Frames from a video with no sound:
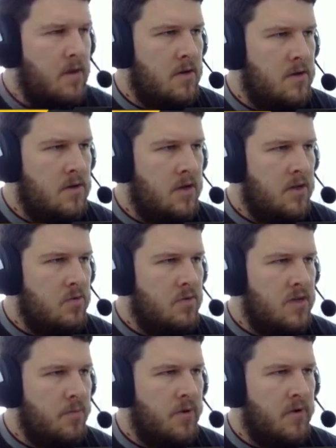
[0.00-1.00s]
Sainz was
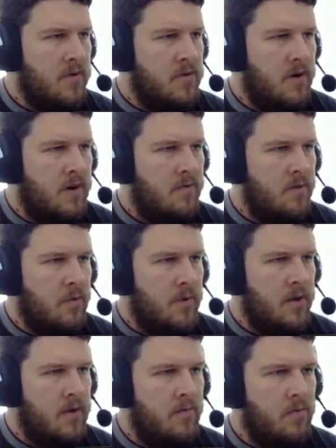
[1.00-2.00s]
our previous rival that we
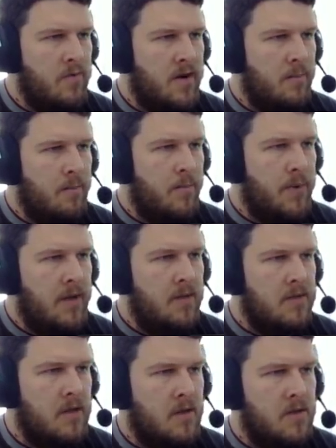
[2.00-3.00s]
have already
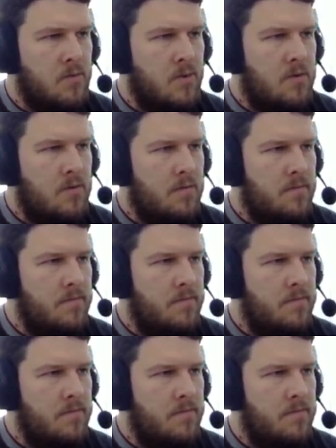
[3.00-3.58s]
beat as well.